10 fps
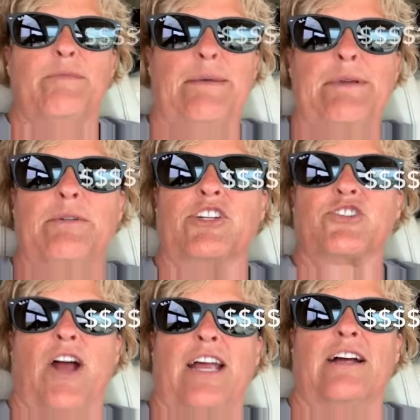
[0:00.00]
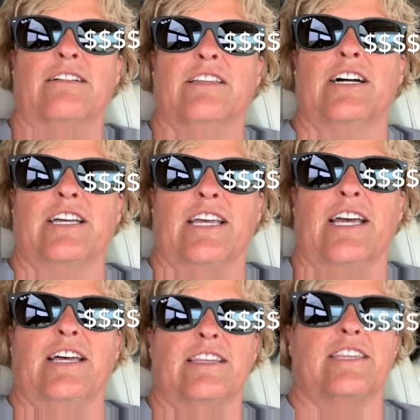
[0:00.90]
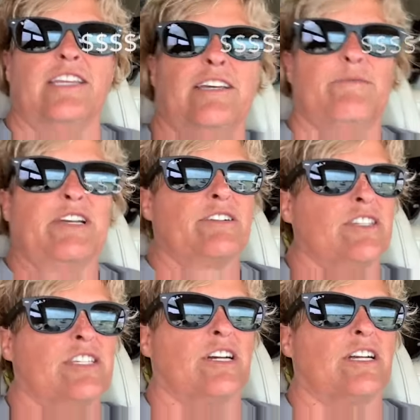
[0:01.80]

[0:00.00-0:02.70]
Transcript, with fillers: maybe we'll try our luck at the Ameristar